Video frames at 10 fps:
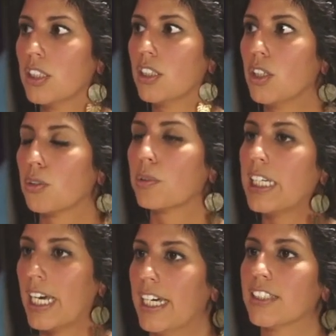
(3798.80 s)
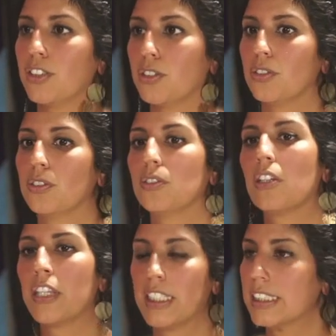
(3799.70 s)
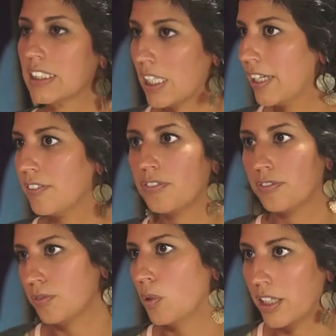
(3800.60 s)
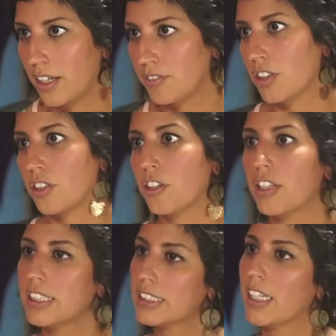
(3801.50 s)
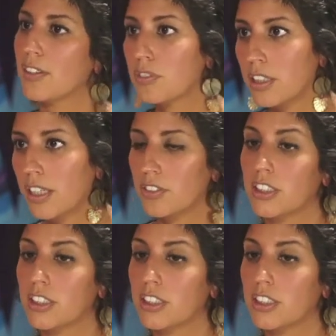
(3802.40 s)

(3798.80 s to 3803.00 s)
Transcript: react to this life, whatever, or this life, whatever.